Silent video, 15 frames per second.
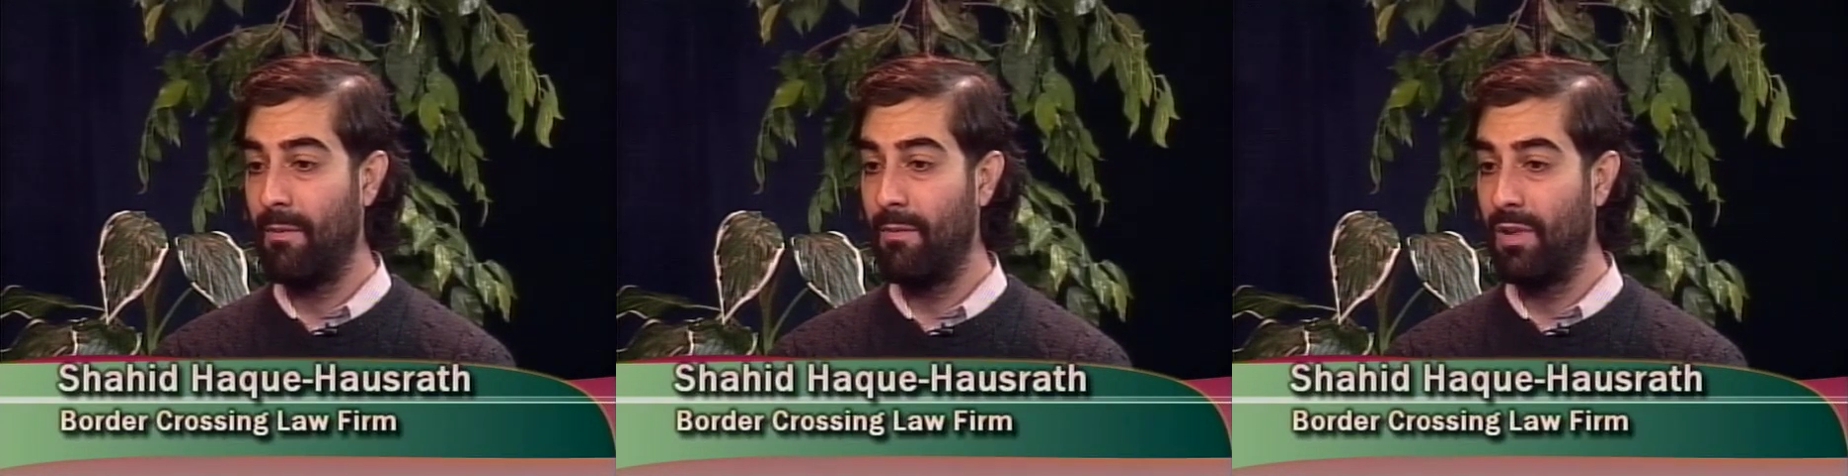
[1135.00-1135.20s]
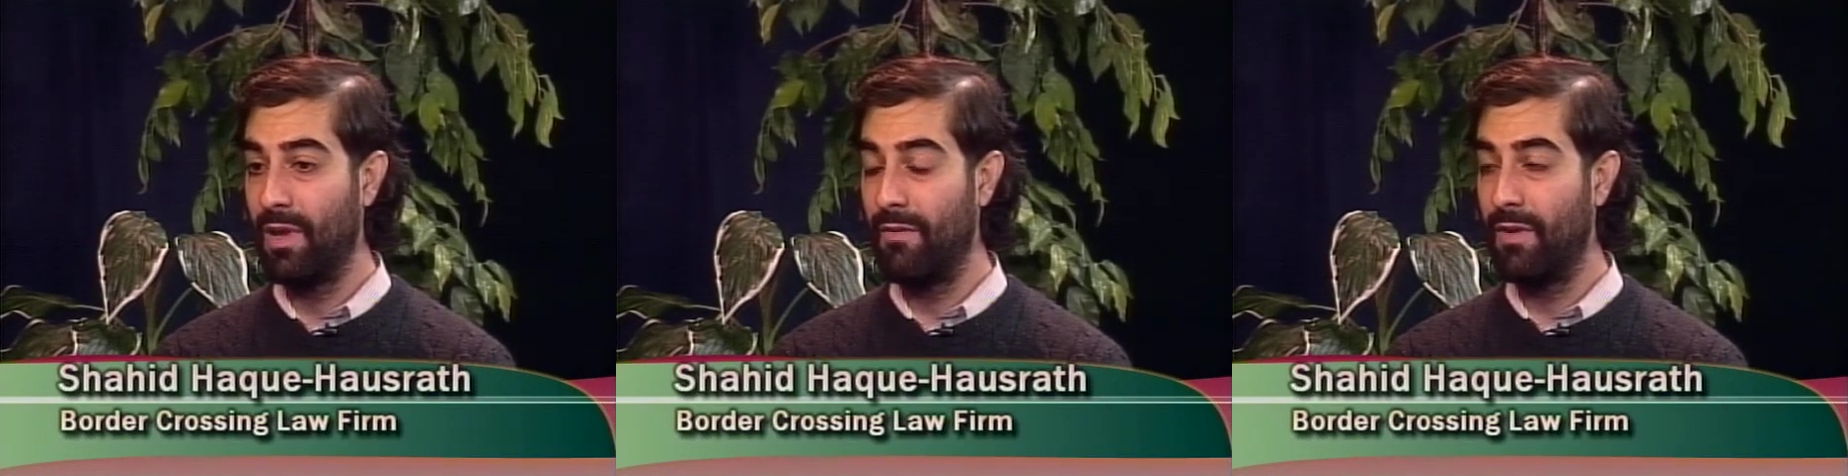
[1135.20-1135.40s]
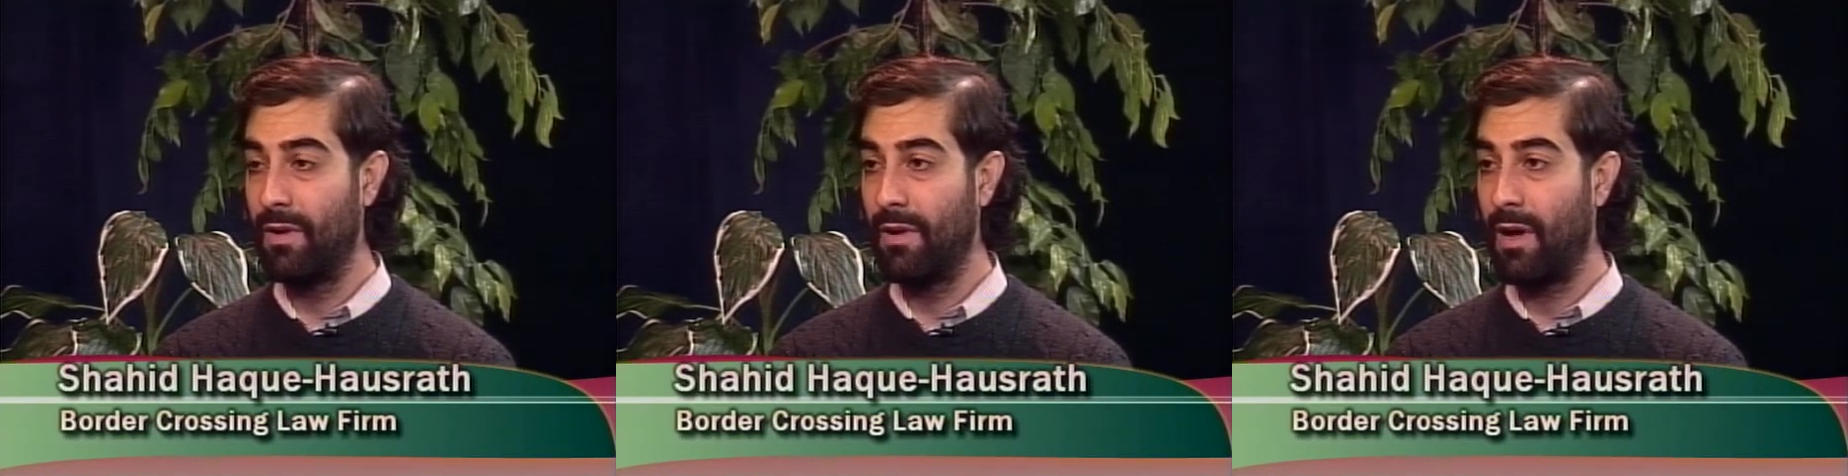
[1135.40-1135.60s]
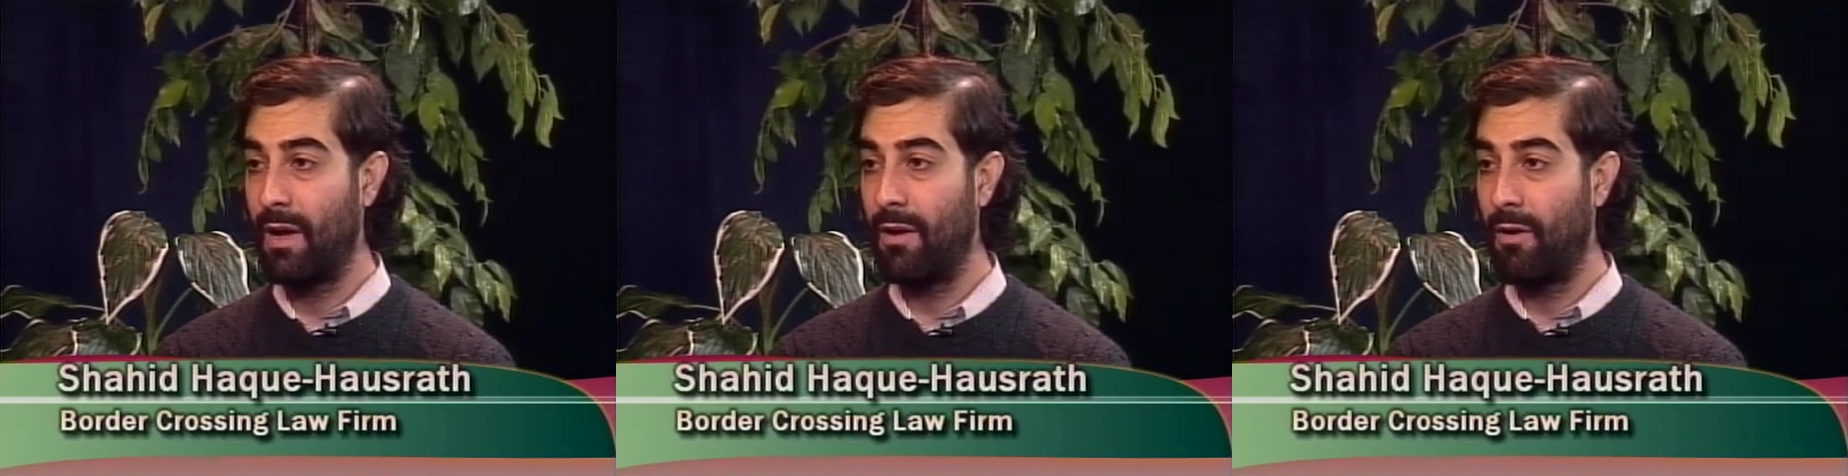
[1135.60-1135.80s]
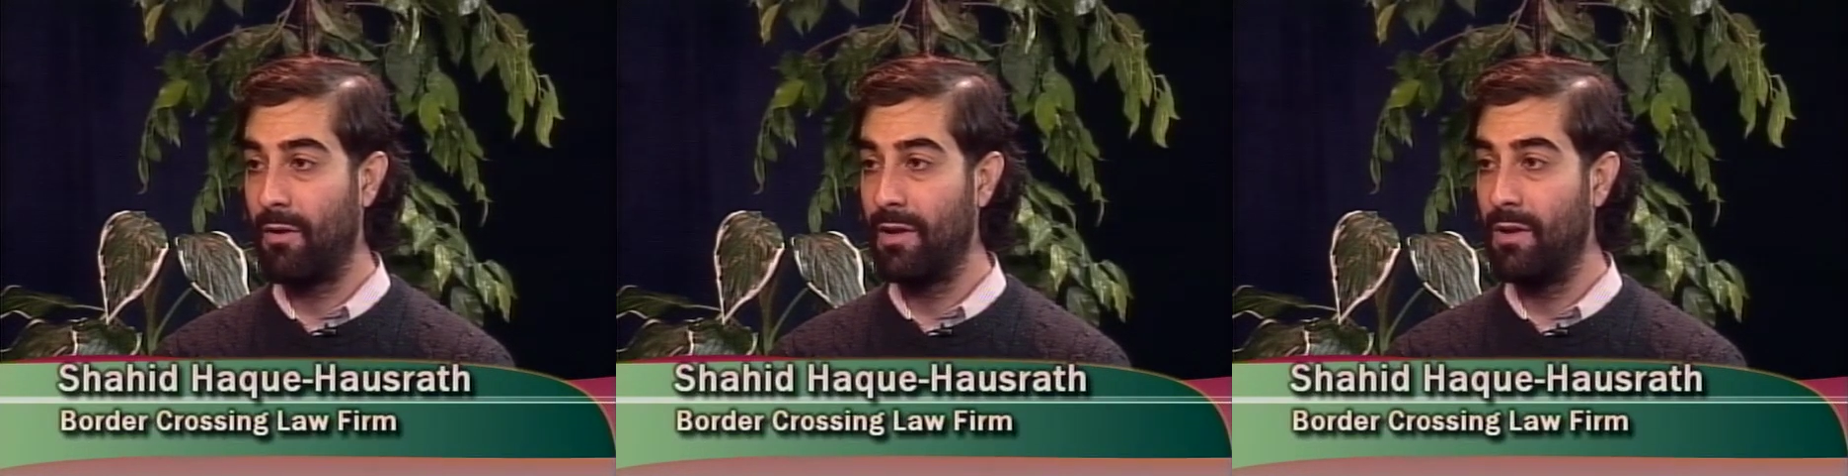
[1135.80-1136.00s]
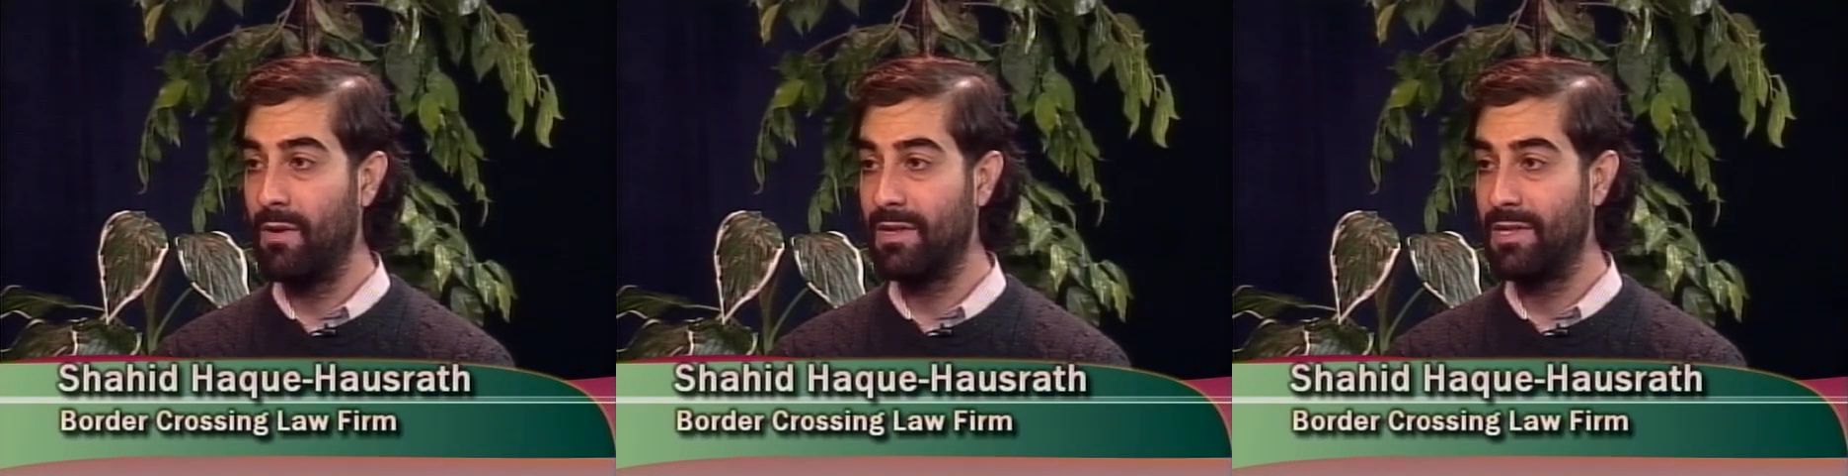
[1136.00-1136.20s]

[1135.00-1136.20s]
believe it or not, are U.S.